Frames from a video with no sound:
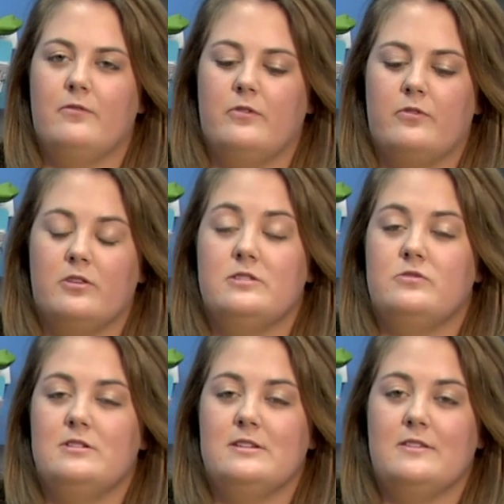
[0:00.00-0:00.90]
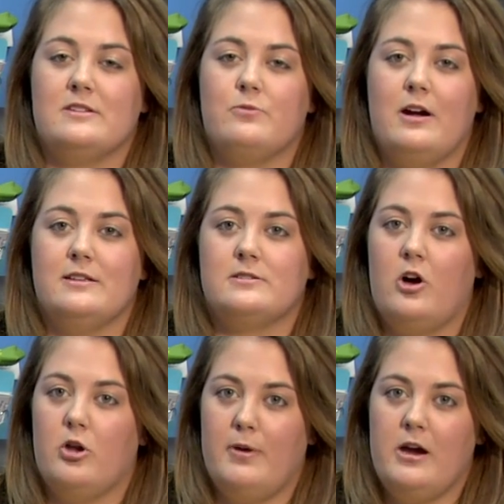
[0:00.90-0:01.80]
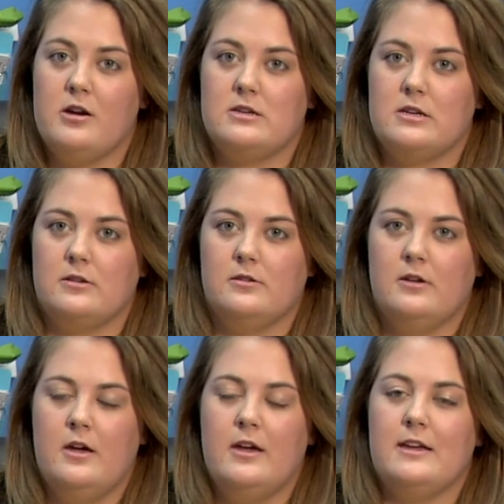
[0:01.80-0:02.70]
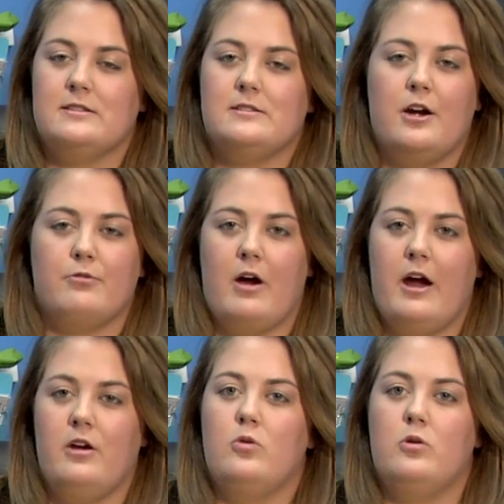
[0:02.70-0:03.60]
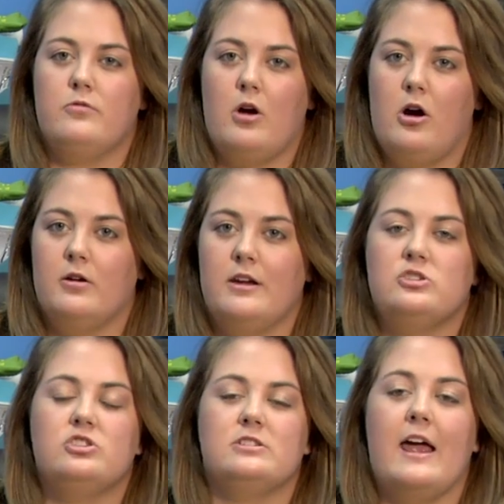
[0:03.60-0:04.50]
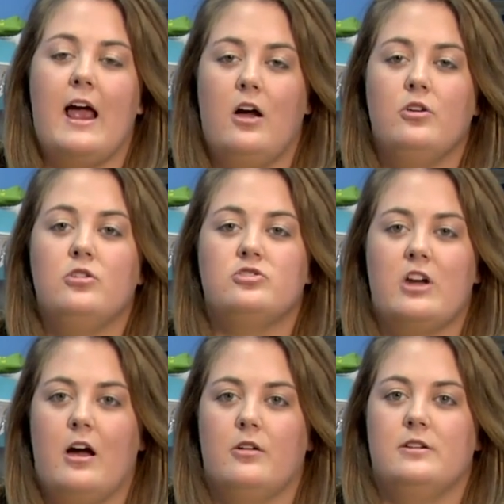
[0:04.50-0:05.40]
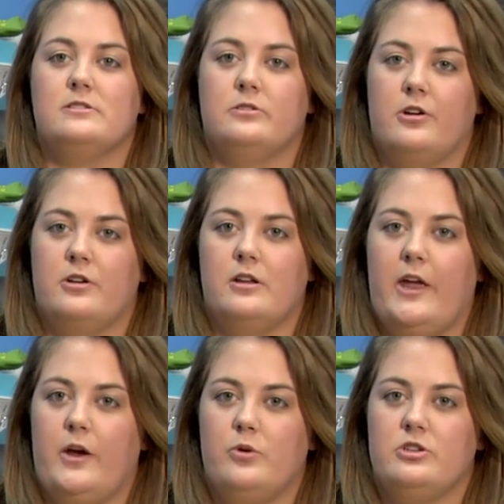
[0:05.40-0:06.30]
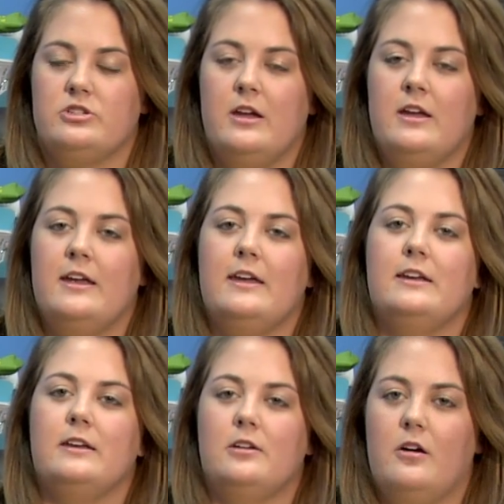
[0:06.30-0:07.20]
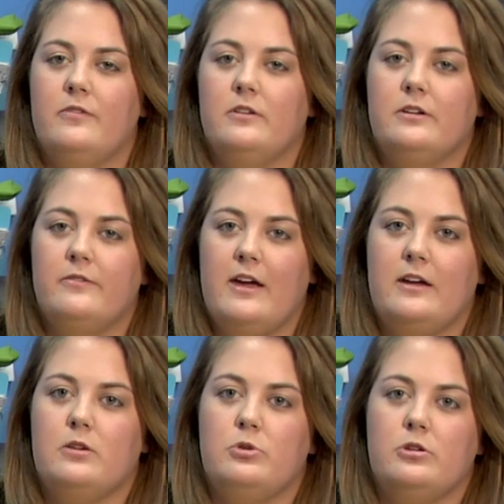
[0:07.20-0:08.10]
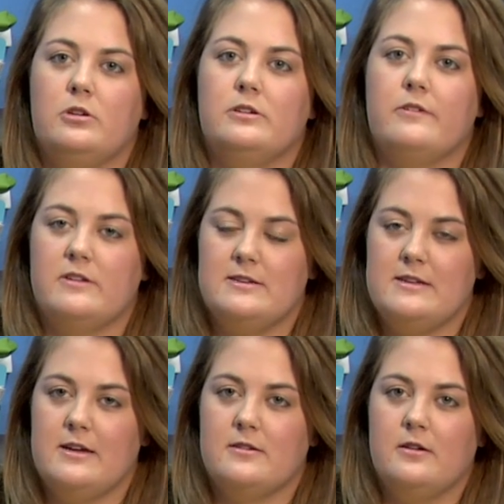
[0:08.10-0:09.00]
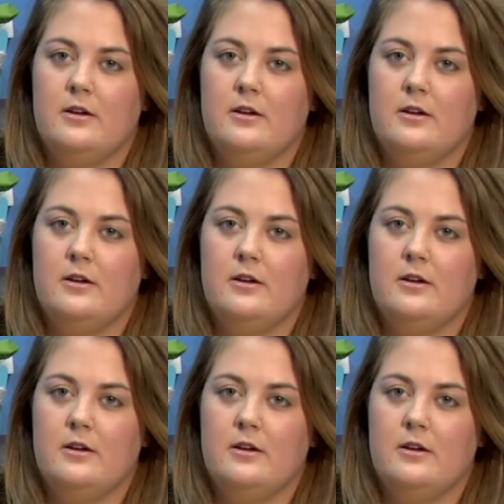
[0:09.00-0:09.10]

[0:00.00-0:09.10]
For this reason, that's why it's called parroting. It's not right or wrong, it's just how your child is learning language, and it can often convey communicative intent.